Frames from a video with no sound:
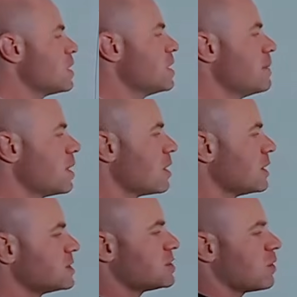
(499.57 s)
front of the mirror
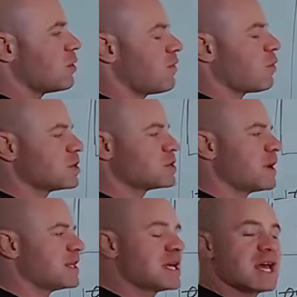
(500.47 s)
on this general floor
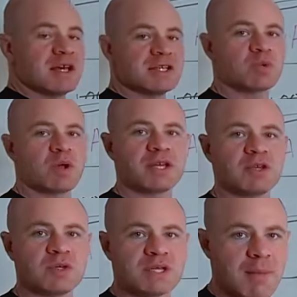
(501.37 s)
space. This is where you
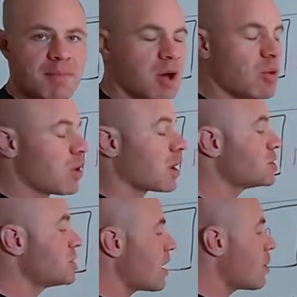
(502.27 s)
can do dumbbell
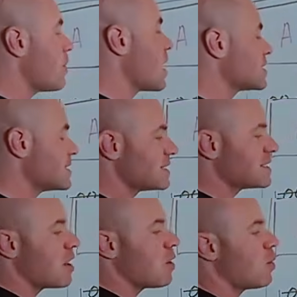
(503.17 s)
work, shadow boxing
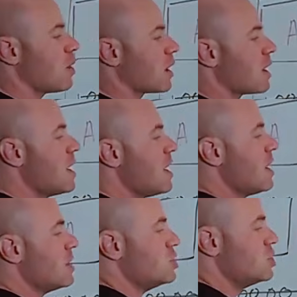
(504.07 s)
style work,
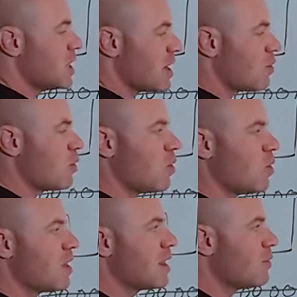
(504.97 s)

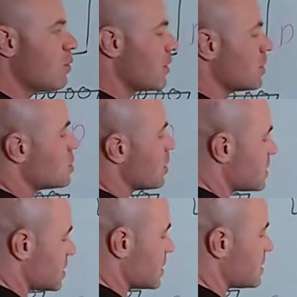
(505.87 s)
general, so let's